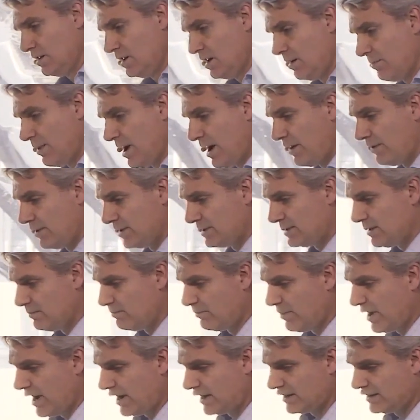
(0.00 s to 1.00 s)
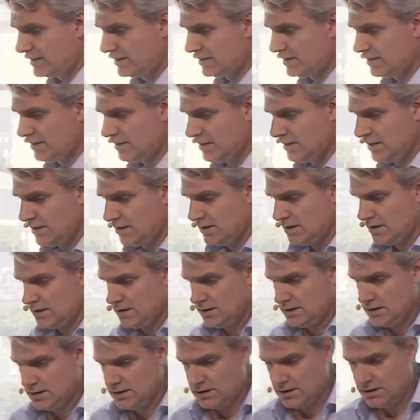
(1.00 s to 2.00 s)
about this impact
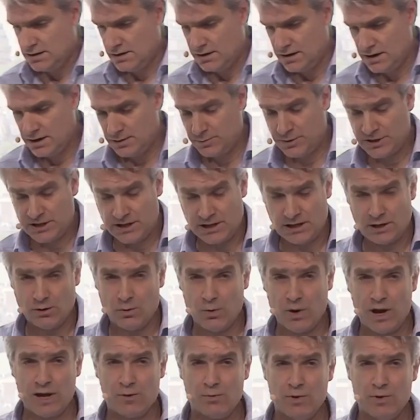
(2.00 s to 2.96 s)
in a particular way.